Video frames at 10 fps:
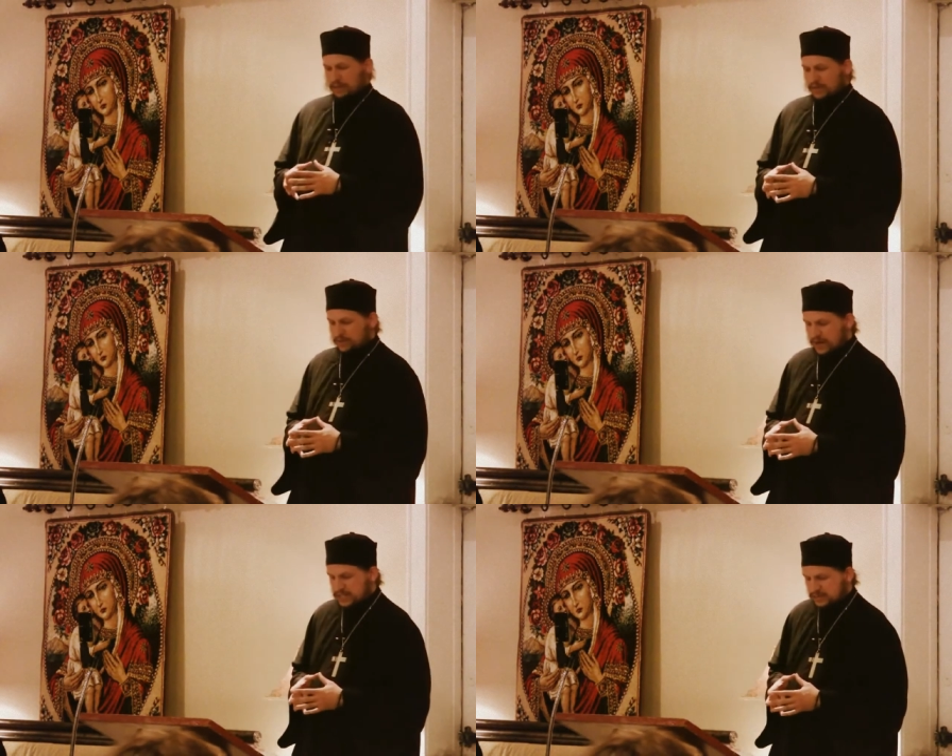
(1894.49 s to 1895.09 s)
By the
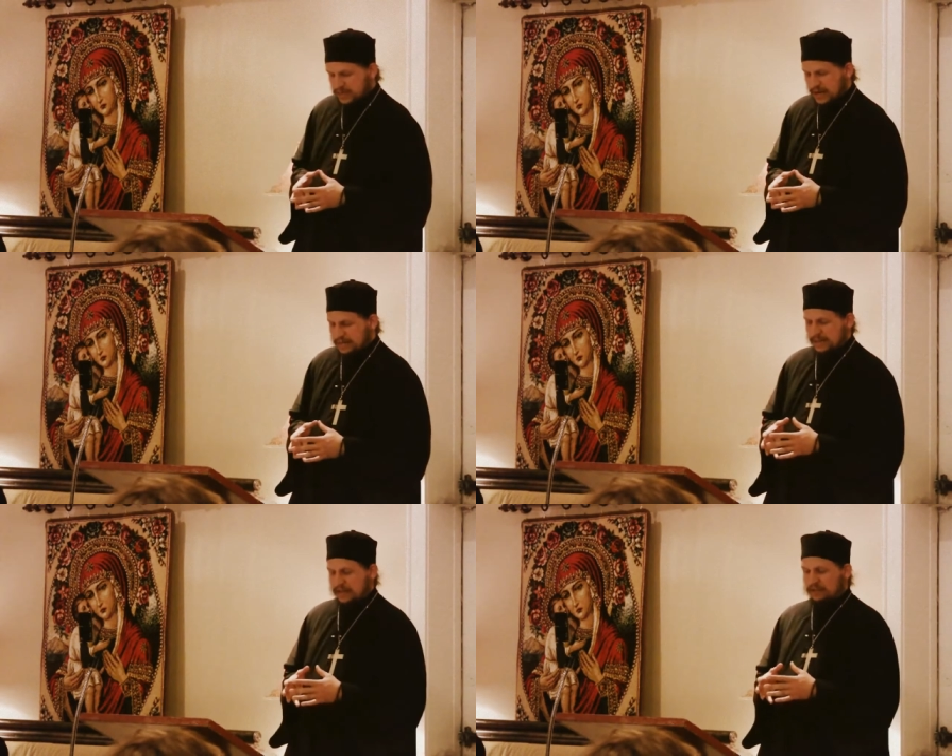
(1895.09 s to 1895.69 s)
grace of
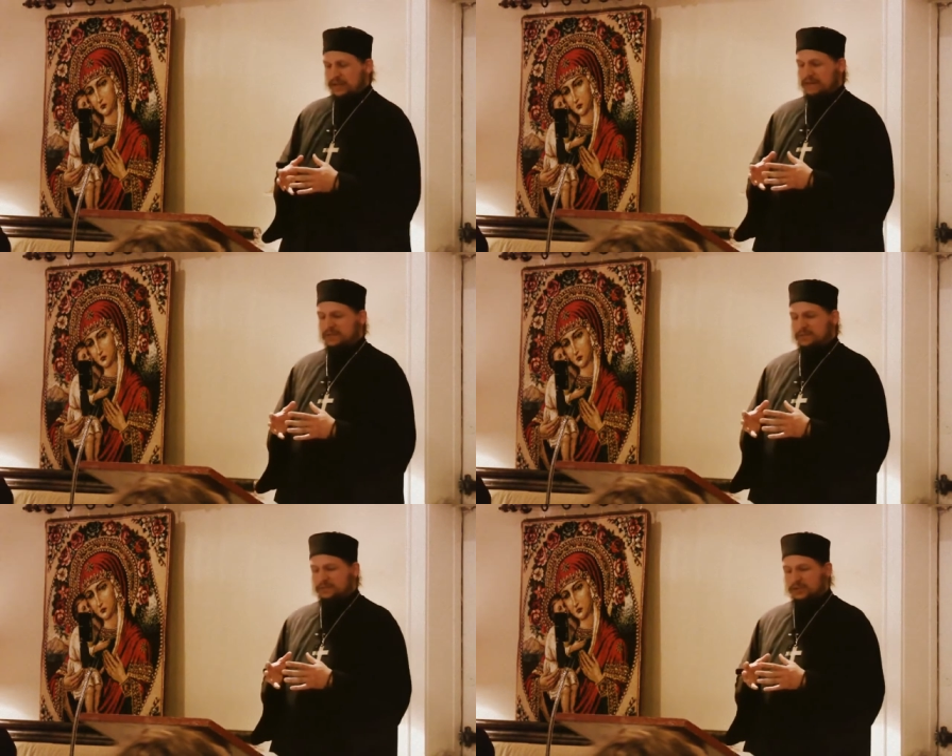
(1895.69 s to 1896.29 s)
God, the elder,
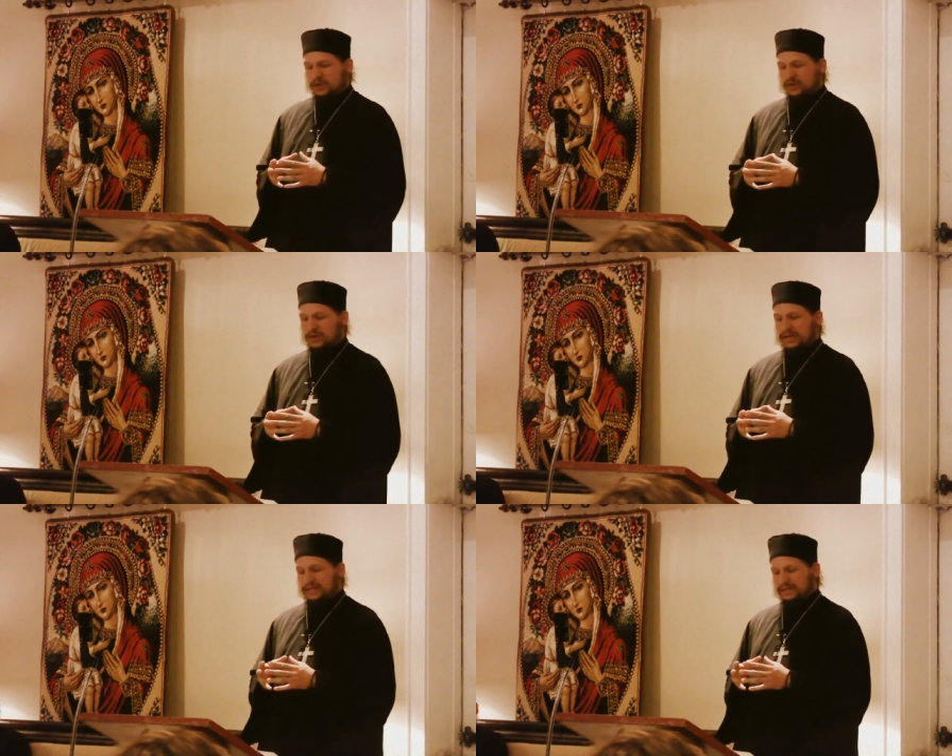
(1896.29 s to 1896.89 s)
having a
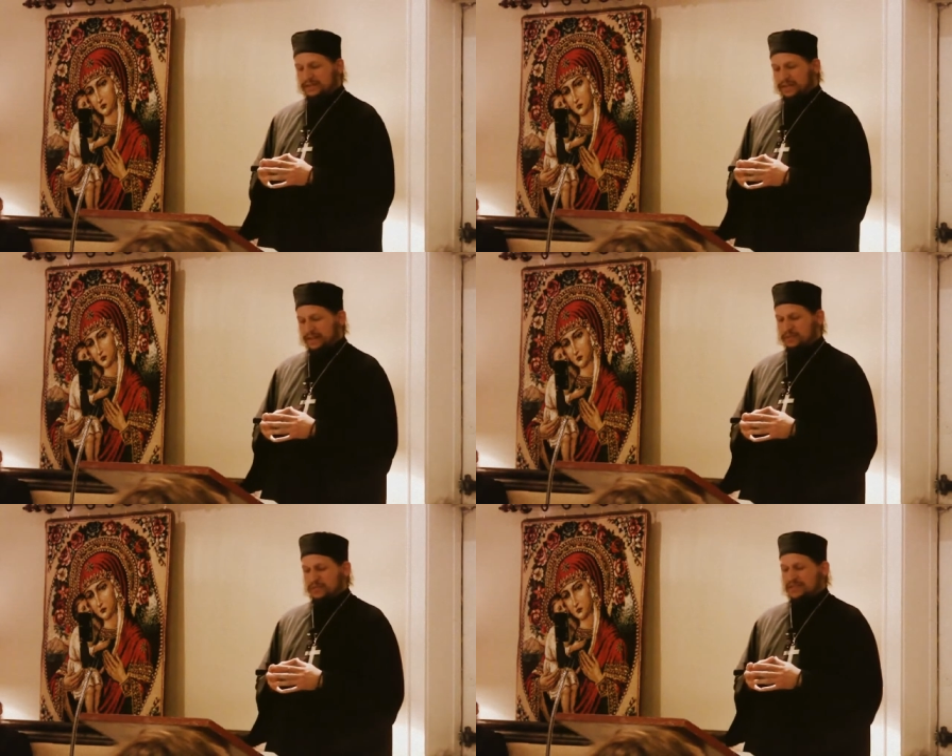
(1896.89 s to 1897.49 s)
pure
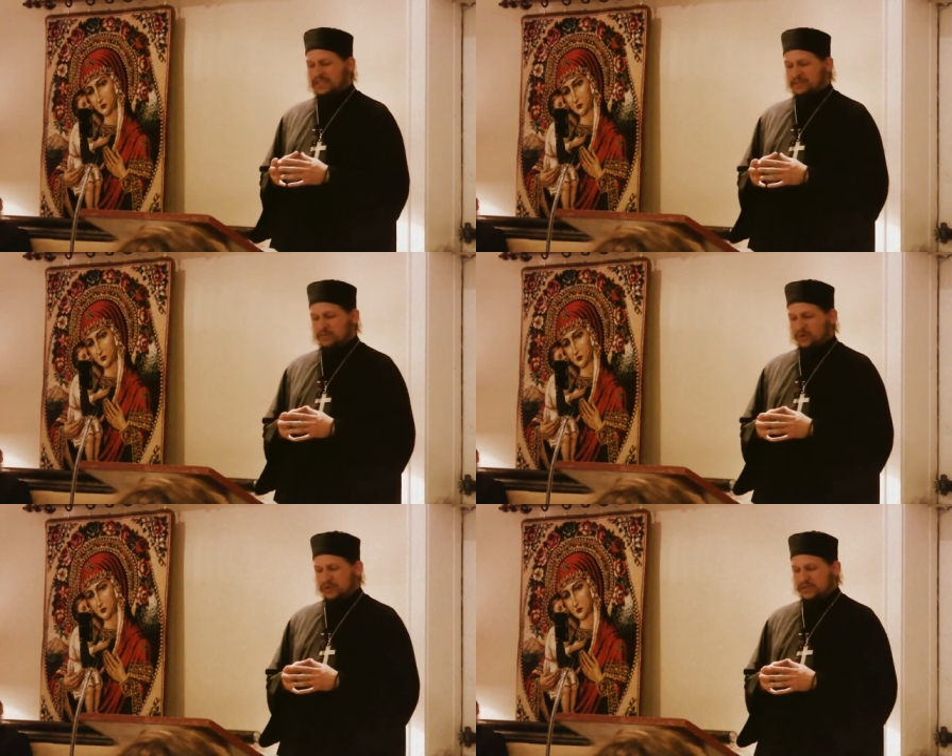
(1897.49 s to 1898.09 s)
intellect, was
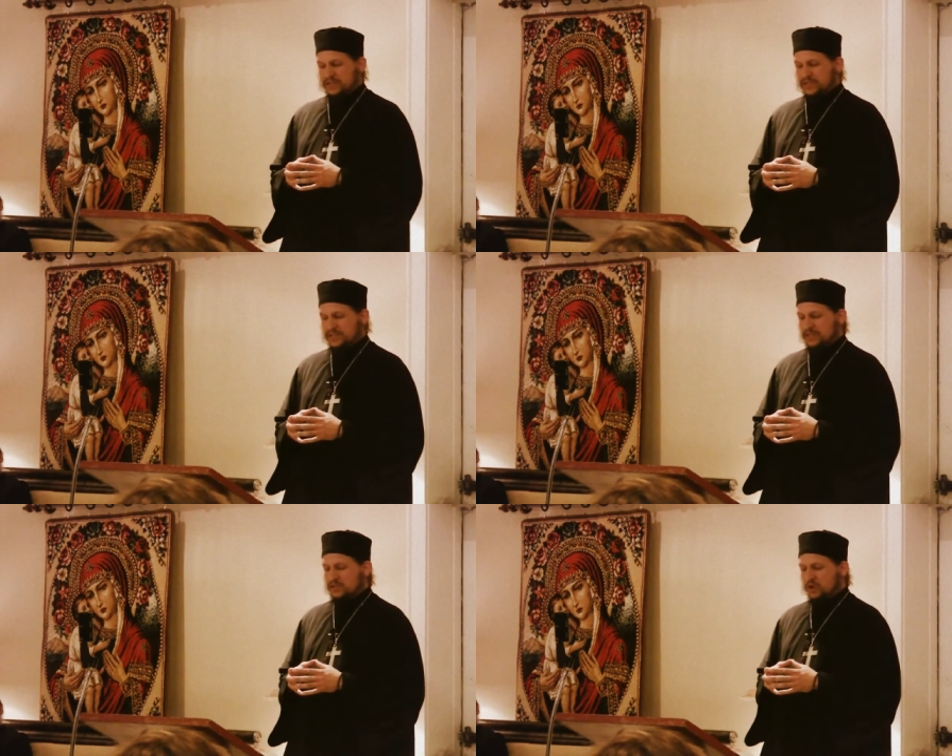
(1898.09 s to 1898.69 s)
deemed worthy to see
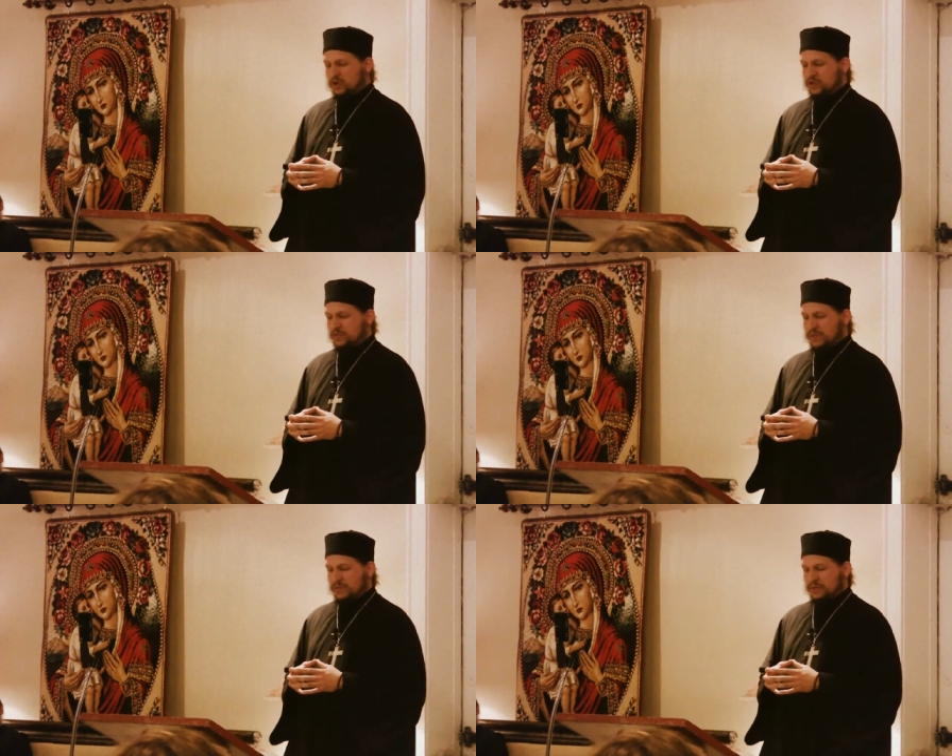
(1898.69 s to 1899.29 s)
the souls
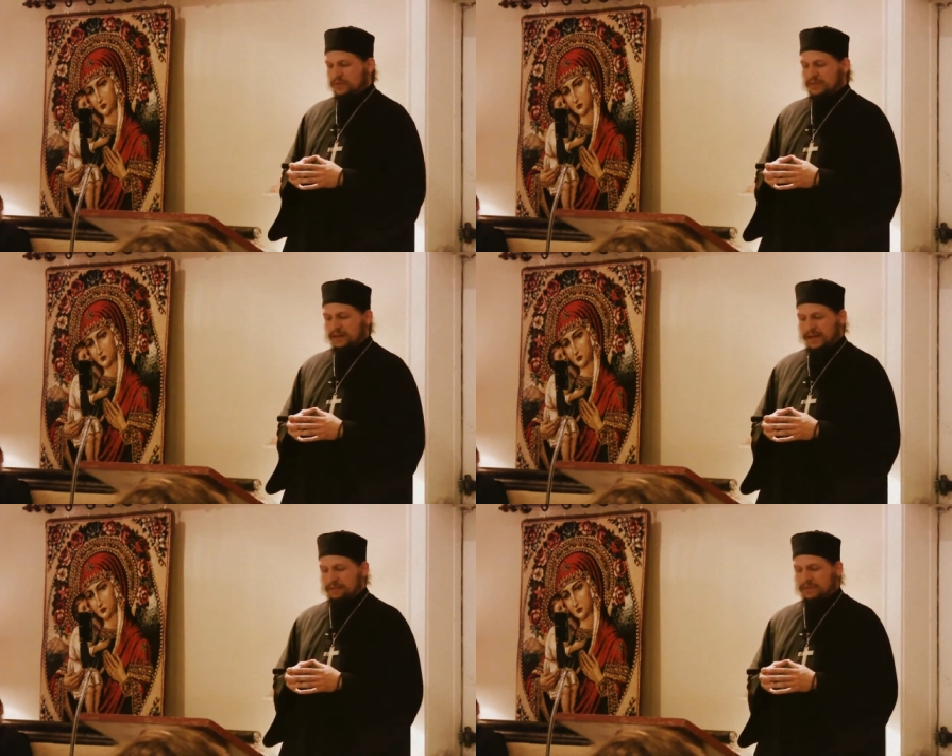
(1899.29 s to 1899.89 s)
of people at the
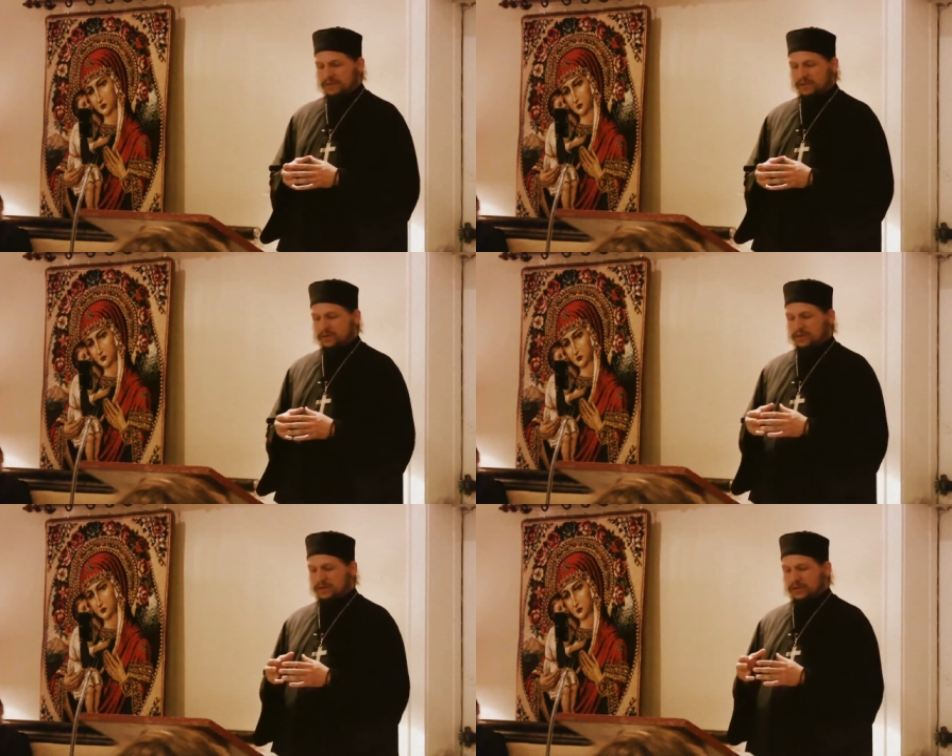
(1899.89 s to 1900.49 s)
time that they
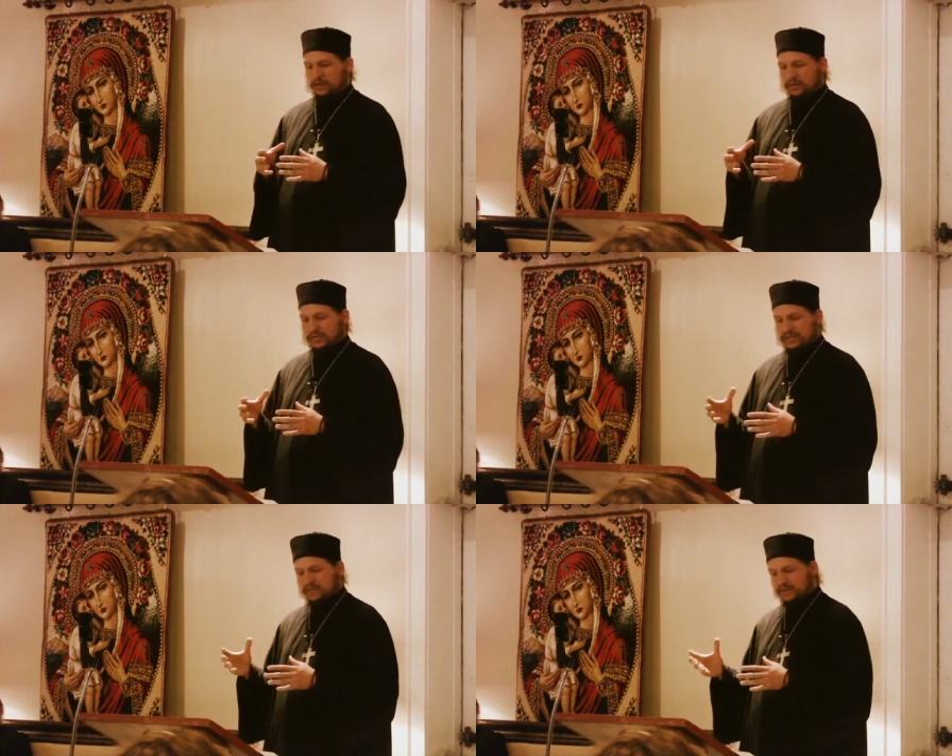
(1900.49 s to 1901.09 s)
were, they were
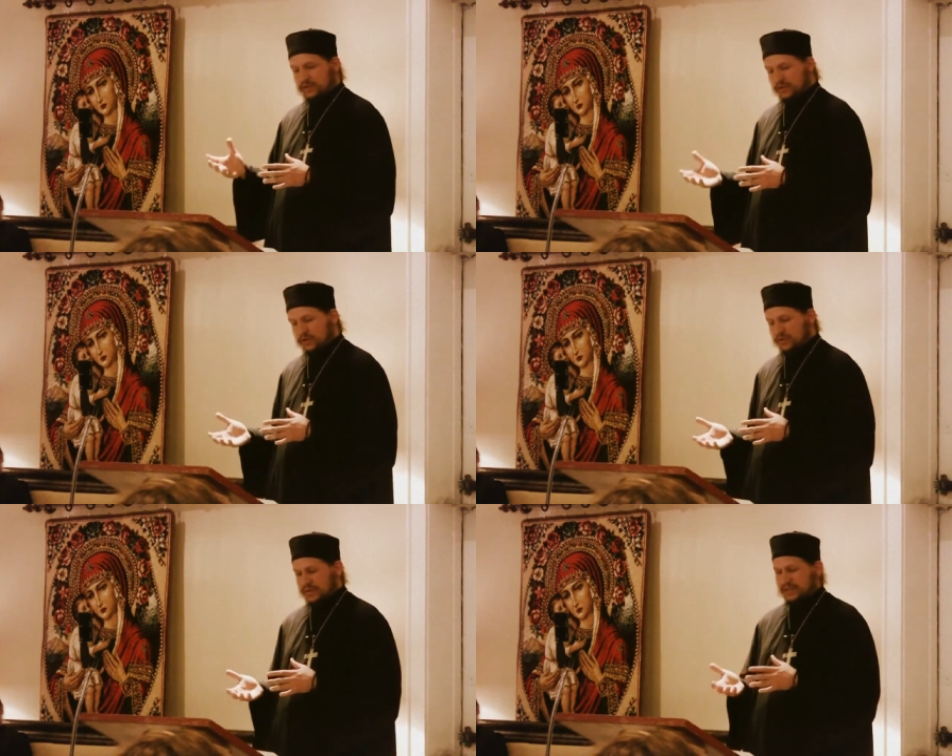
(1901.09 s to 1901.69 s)
leaving the
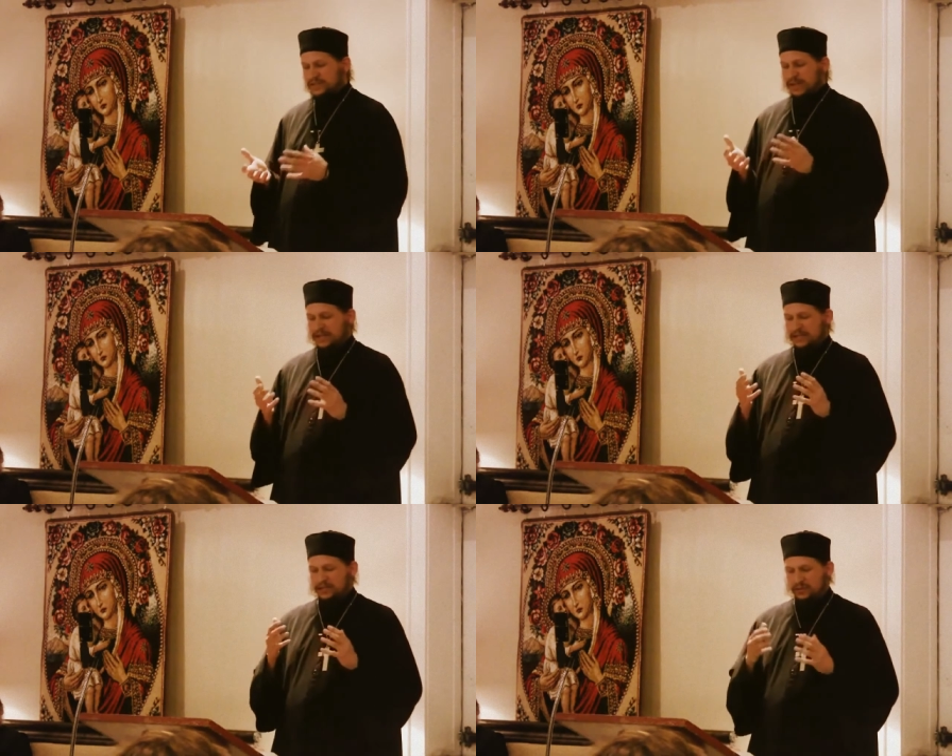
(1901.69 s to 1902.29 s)
earth and
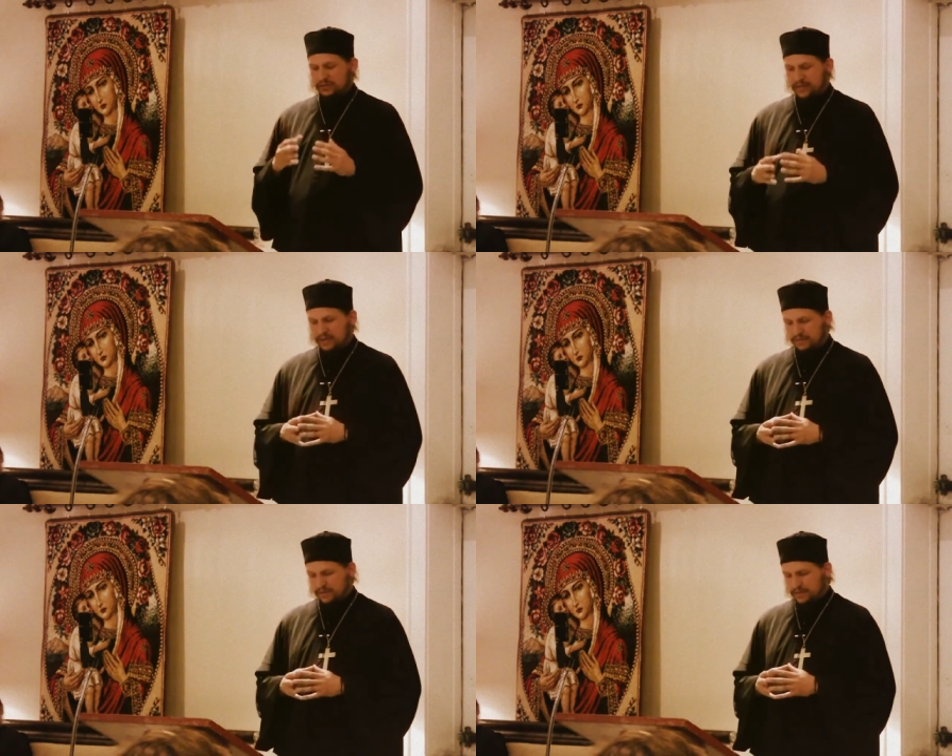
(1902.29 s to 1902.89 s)
ascending towards
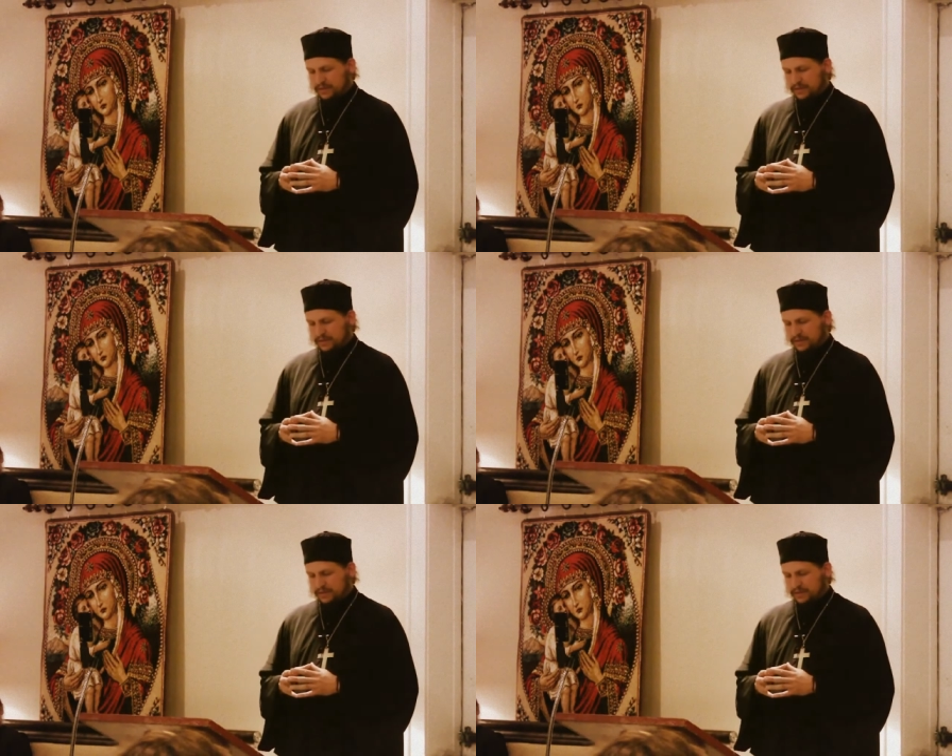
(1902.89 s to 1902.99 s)
heaven.